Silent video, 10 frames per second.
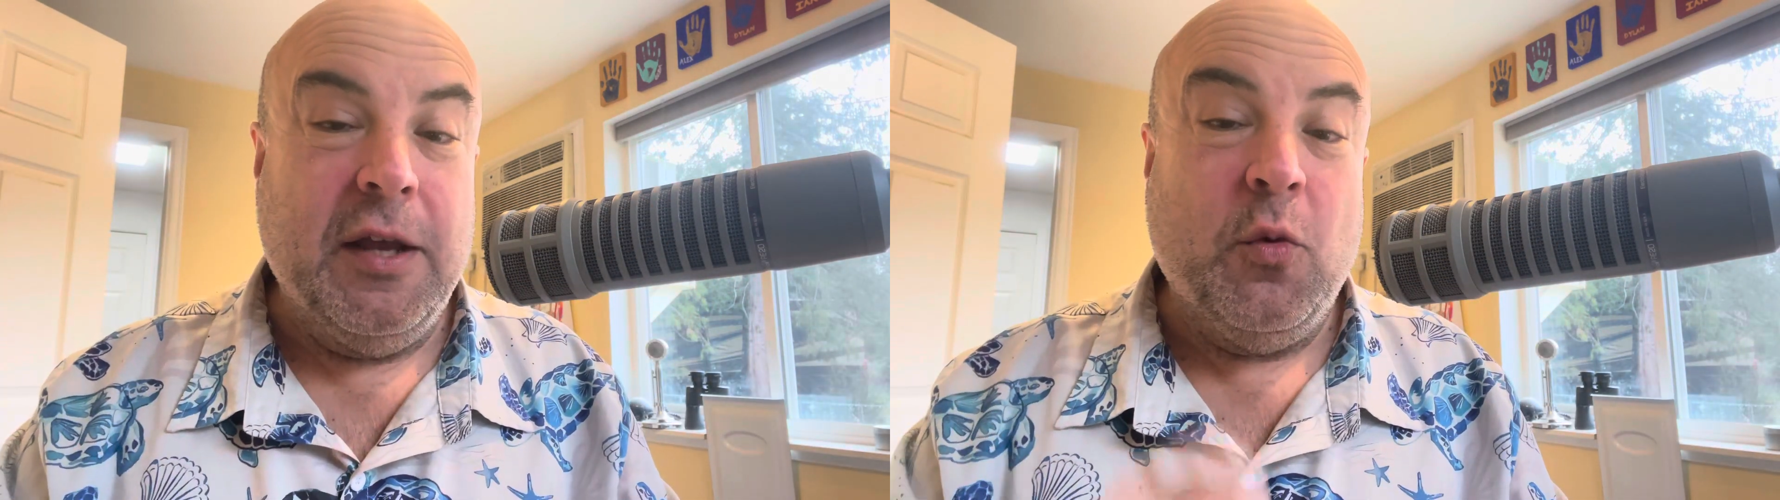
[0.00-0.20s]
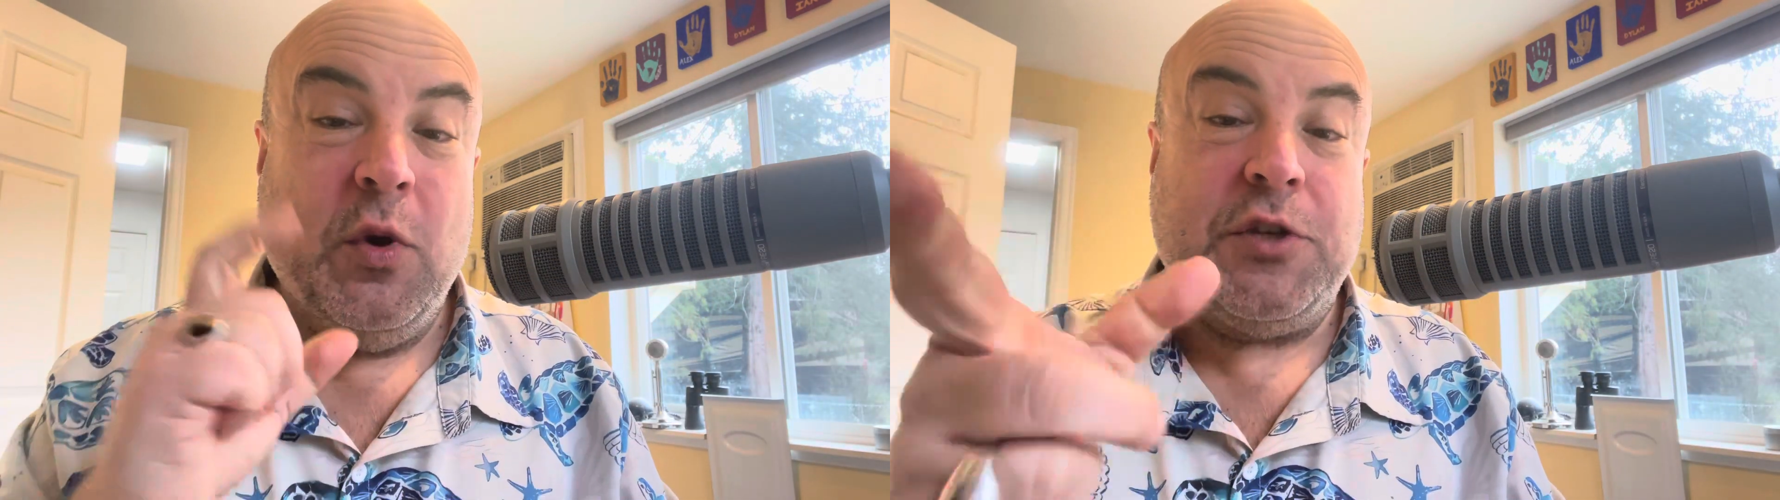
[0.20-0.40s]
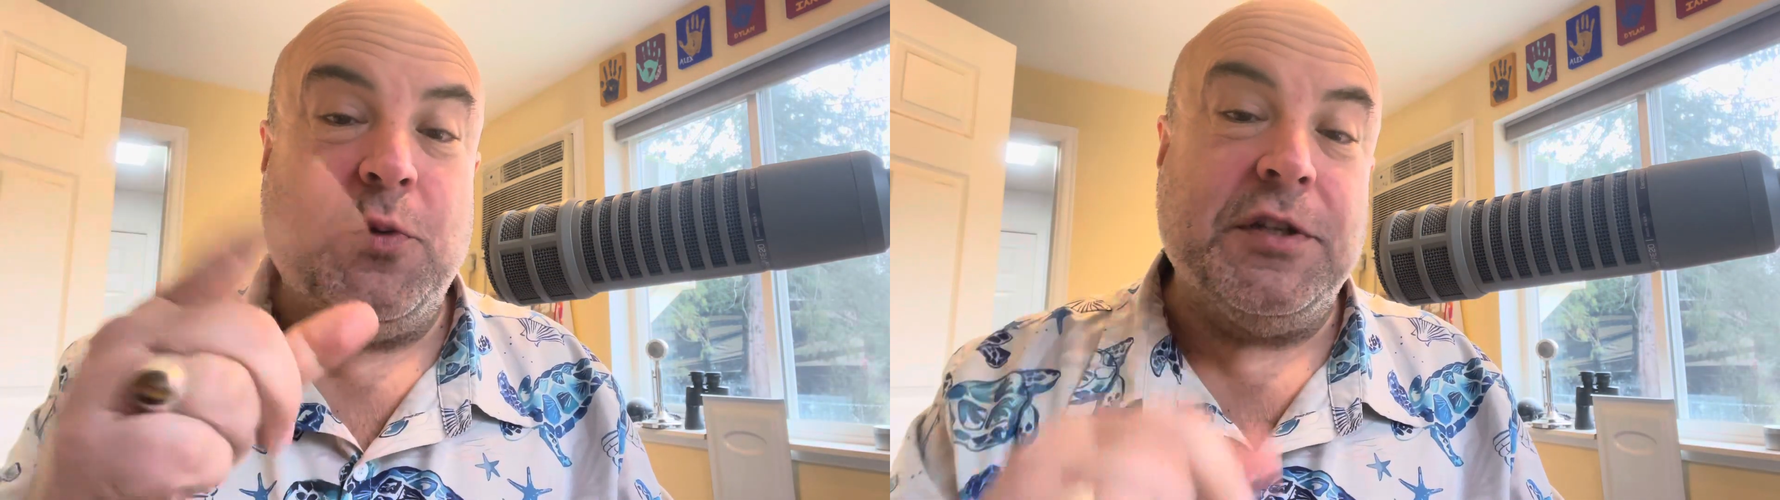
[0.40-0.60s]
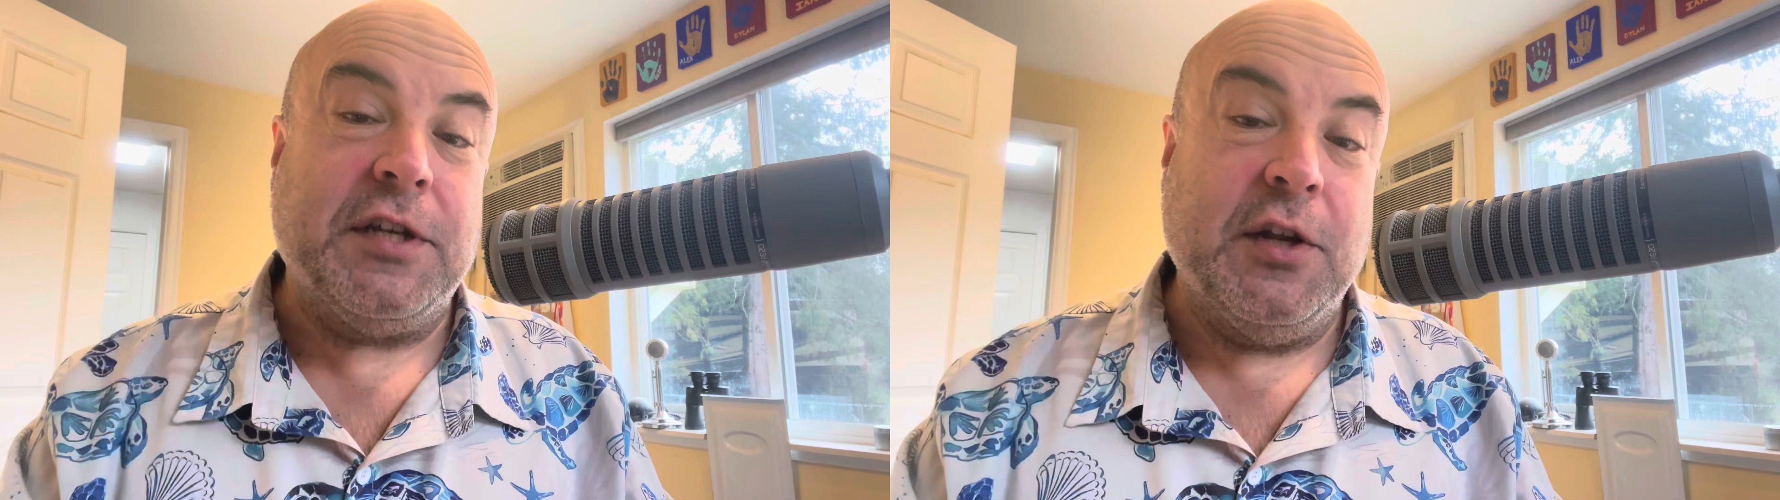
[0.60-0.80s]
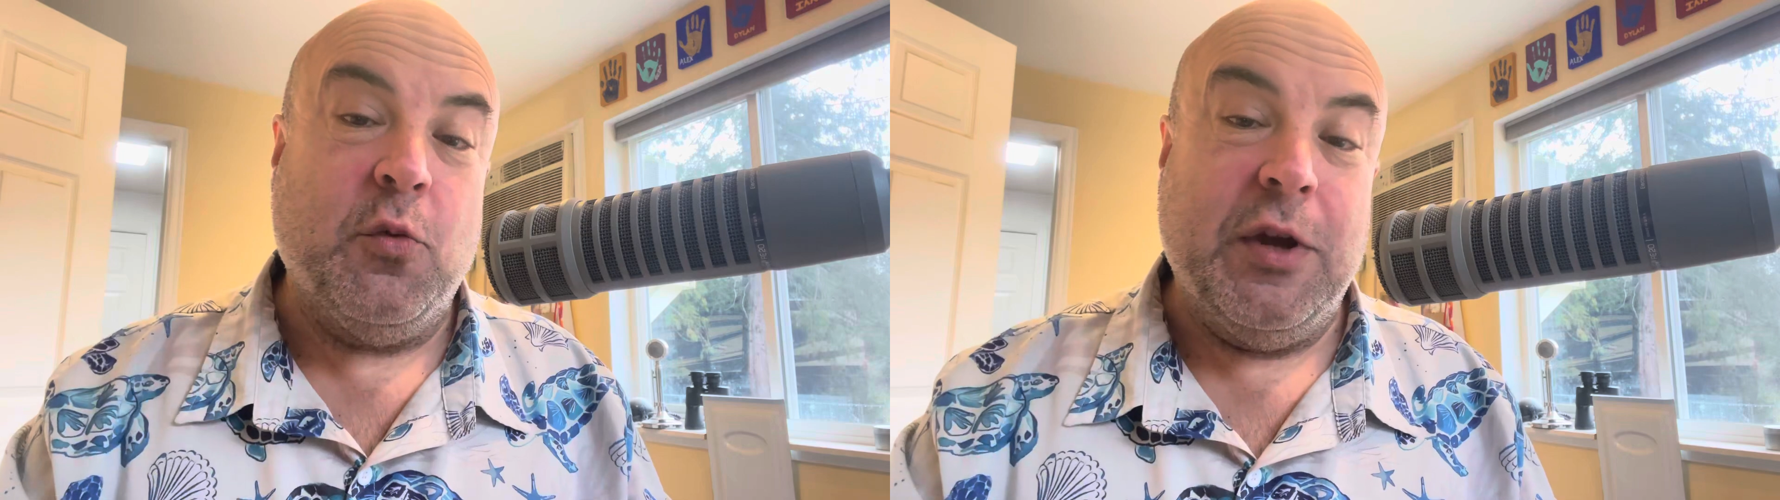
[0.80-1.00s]
Which one's
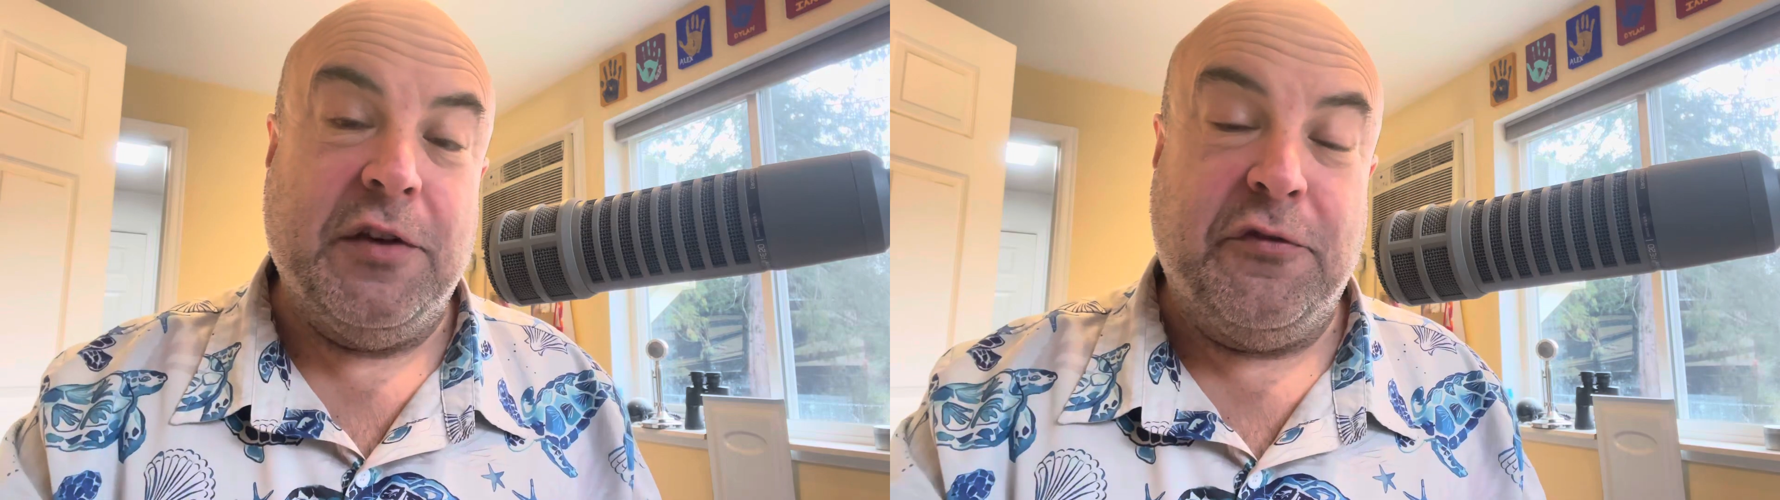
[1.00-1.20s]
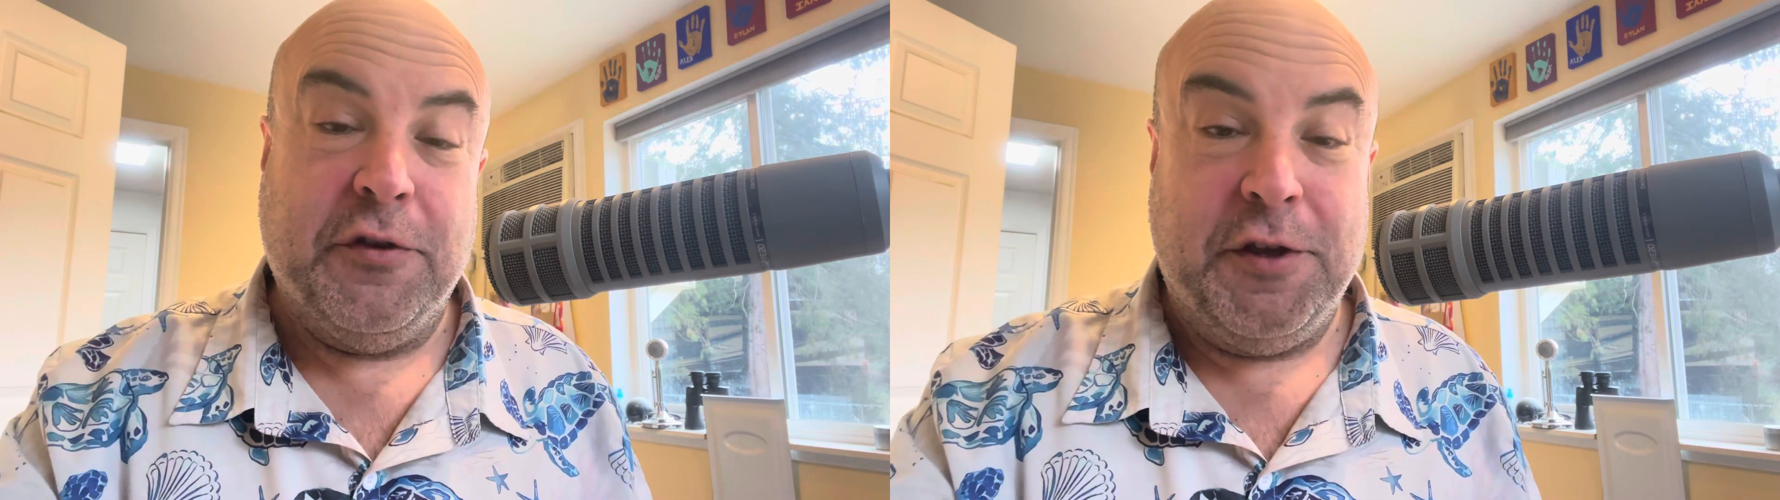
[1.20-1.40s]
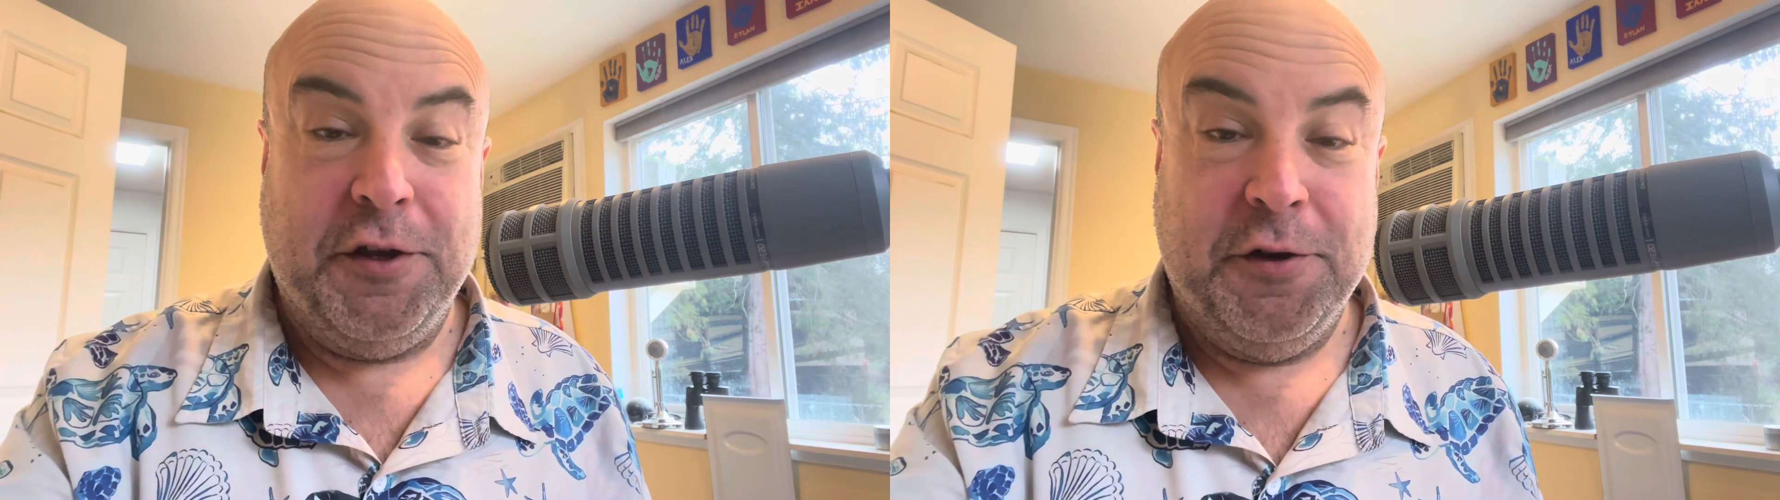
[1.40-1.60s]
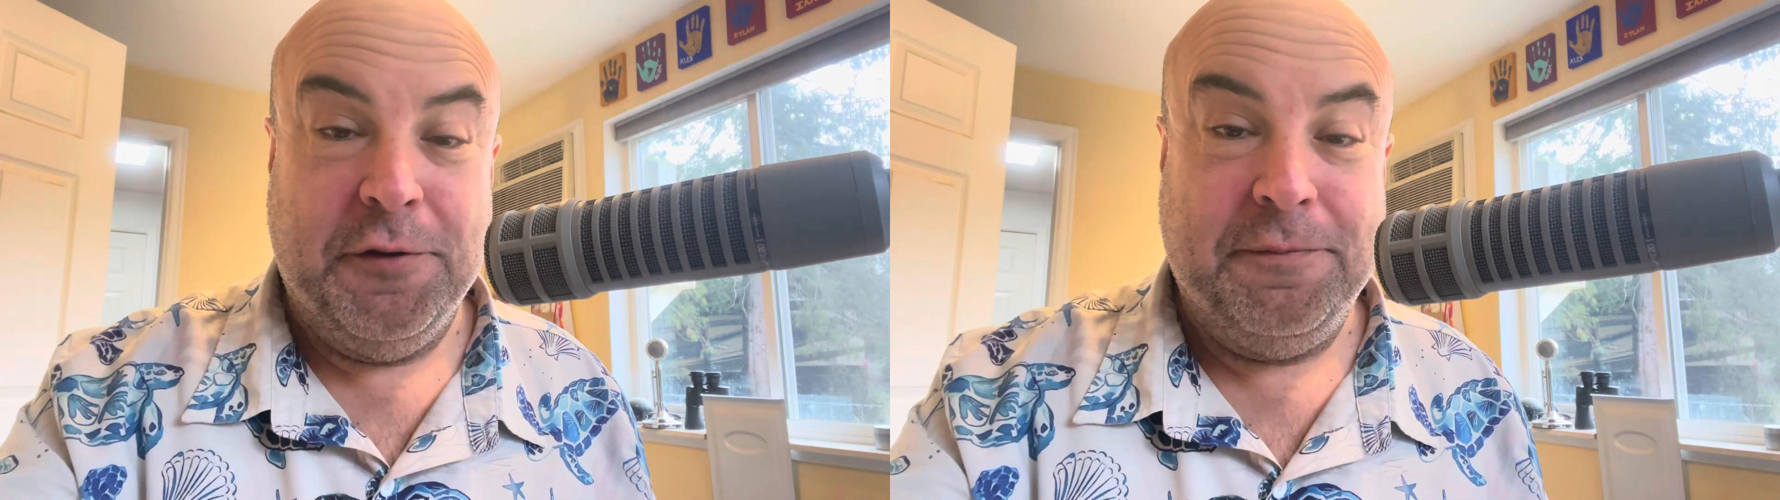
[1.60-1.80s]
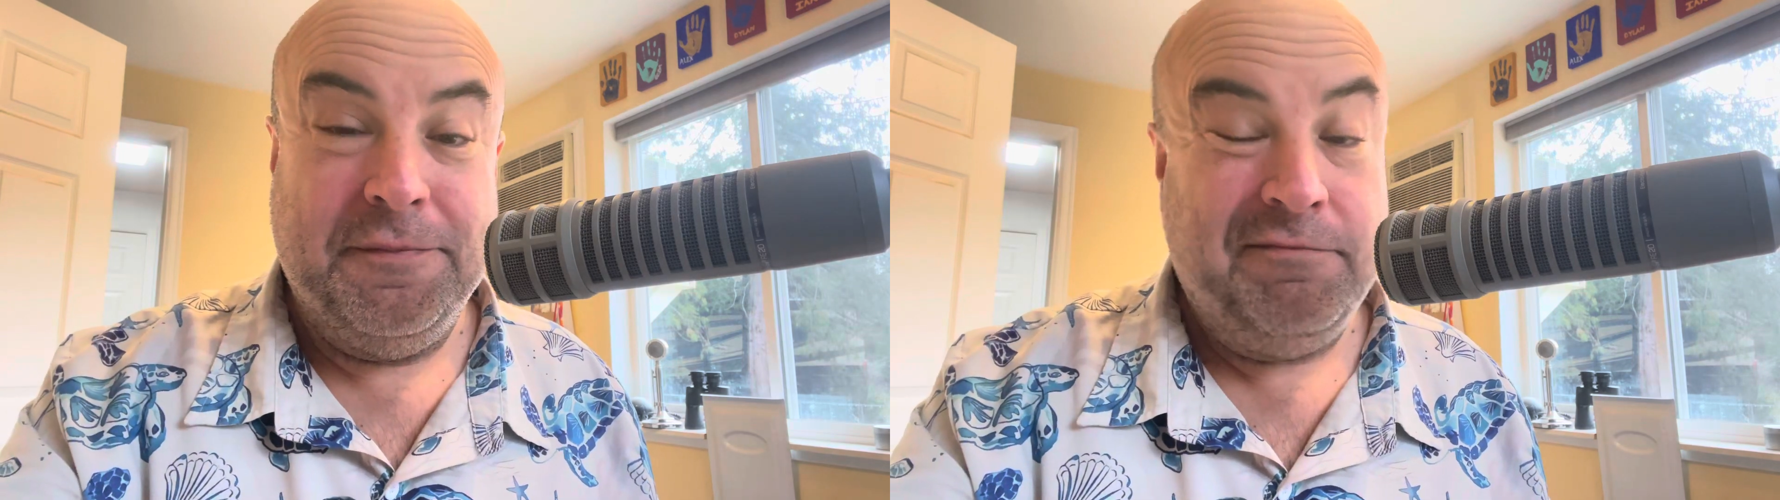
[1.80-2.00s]
going to win for you?